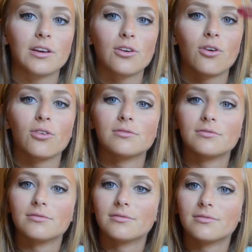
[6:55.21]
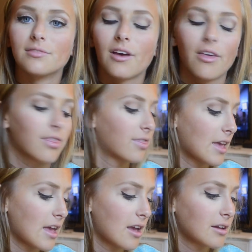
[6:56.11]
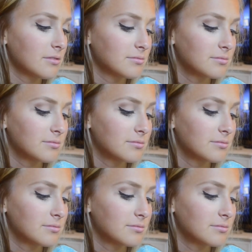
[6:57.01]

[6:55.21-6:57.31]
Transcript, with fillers: little thing.